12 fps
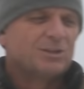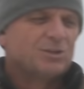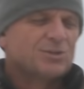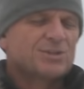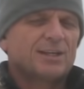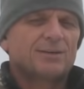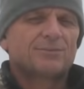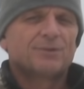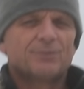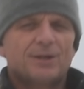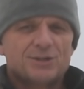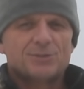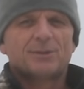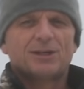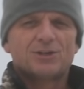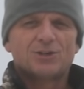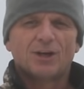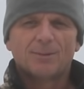they use that for a resume
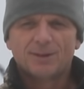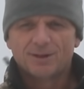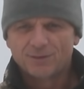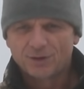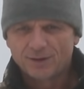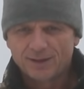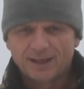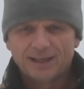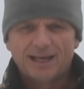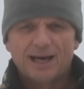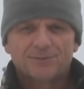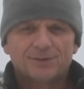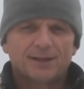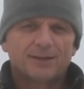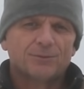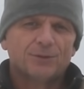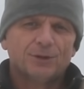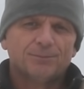at a job interview, they get laughed out
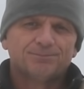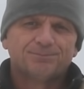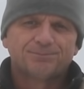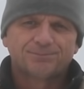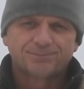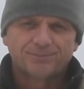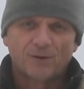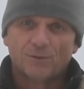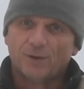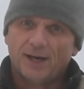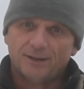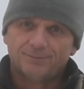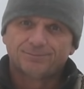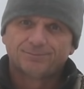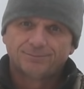of the room, right?